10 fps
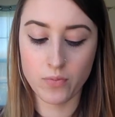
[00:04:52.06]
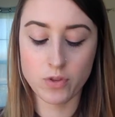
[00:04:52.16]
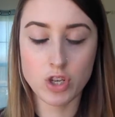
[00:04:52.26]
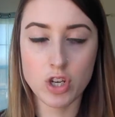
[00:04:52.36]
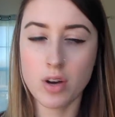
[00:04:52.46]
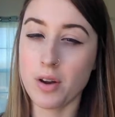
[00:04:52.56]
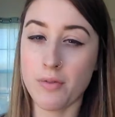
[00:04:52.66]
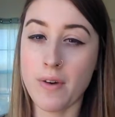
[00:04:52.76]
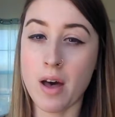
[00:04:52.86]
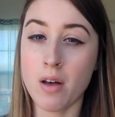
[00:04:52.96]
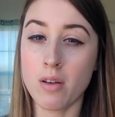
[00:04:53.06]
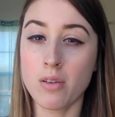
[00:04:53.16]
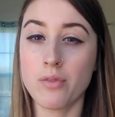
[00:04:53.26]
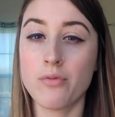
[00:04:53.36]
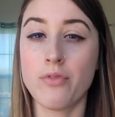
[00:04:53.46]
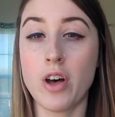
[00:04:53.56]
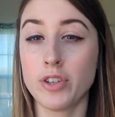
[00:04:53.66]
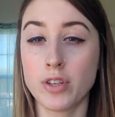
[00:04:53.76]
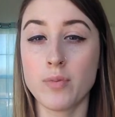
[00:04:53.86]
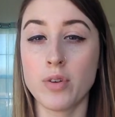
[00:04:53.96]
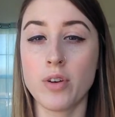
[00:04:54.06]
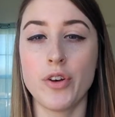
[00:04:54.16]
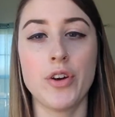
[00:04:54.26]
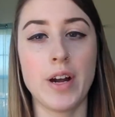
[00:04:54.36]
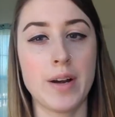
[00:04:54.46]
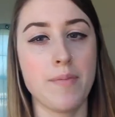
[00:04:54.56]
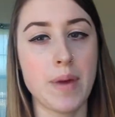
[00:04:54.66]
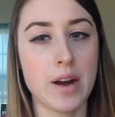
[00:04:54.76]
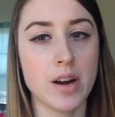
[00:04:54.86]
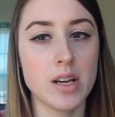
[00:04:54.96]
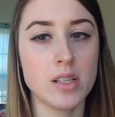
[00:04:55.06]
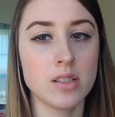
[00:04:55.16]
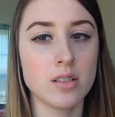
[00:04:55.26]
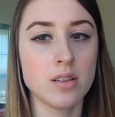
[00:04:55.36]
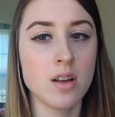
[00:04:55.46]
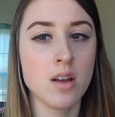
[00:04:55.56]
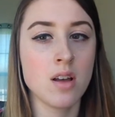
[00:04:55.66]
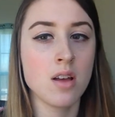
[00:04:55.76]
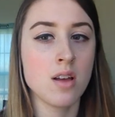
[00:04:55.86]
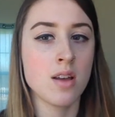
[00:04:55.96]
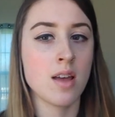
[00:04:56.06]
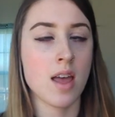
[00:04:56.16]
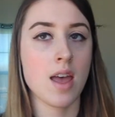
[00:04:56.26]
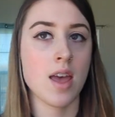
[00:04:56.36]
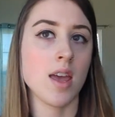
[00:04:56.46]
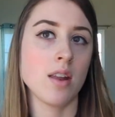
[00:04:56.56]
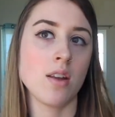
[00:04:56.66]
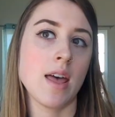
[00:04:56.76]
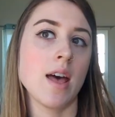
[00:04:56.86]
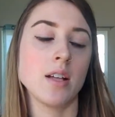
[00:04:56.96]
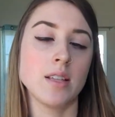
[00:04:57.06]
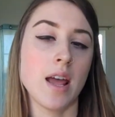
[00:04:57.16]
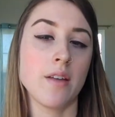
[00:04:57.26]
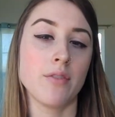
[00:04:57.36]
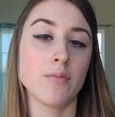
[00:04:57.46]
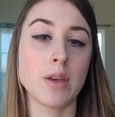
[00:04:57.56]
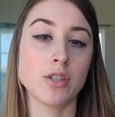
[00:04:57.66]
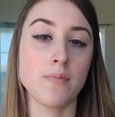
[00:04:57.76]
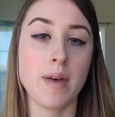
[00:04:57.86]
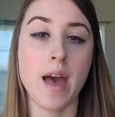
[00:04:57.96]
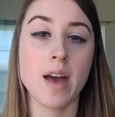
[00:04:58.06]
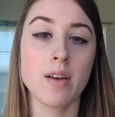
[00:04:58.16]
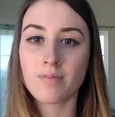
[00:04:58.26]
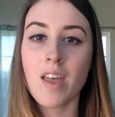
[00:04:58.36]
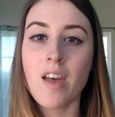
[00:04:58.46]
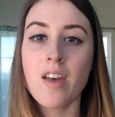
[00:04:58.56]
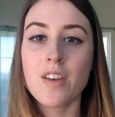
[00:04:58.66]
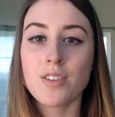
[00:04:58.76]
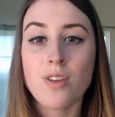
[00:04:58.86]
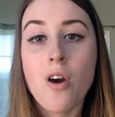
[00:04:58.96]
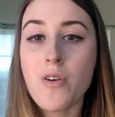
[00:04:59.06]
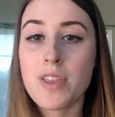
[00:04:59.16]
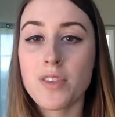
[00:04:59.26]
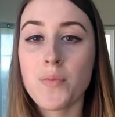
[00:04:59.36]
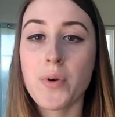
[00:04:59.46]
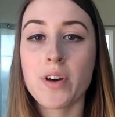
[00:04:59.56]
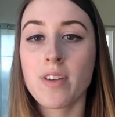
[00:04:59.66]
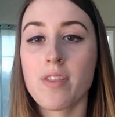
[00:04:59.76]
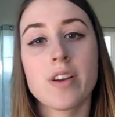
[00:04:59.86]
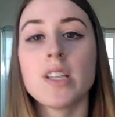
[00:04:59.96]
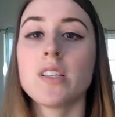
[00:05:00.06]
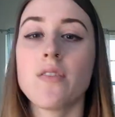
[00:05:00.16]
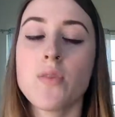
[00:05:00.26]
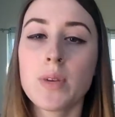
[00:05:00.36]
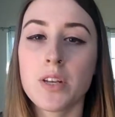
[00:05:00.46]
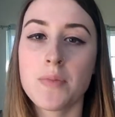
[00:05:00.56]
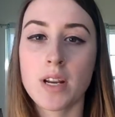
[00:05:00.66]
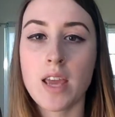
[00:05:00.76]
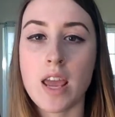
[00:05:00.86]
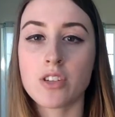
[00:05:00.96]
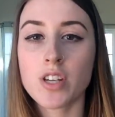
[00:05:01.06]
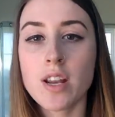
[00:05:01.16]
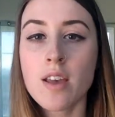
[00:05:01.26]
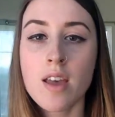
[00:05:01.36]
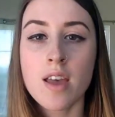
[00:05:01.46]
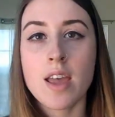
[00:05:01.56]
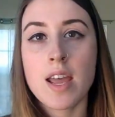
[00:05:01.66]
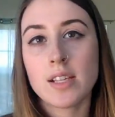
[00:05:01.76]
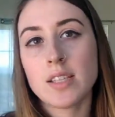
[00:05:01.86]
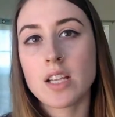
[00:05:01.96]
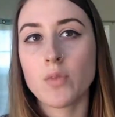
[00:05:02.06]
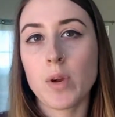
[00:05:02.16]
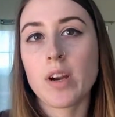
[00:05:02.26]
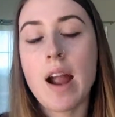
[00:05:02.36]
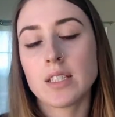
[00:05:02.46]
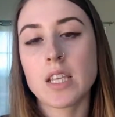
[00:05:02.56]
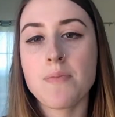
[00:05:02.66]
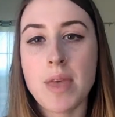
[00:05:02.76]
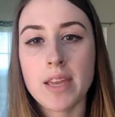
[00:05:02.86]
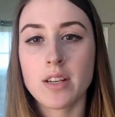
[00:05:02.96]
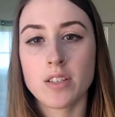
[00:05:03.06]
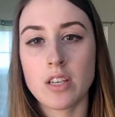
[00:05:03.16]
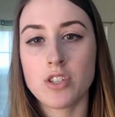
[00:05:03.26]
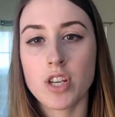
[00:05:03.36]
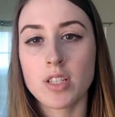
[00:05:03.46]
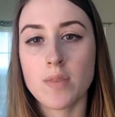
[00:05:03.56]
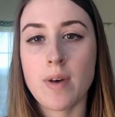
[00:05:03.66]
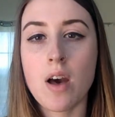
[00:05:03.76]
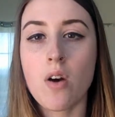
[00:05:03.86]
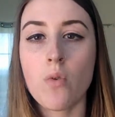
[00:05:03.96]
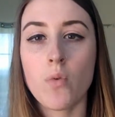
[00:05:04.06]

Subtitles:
She could have felt vulnerable or embarrassed and held that information back. So, in the book, Theories of Human Communication, it states we are constantly making decisions about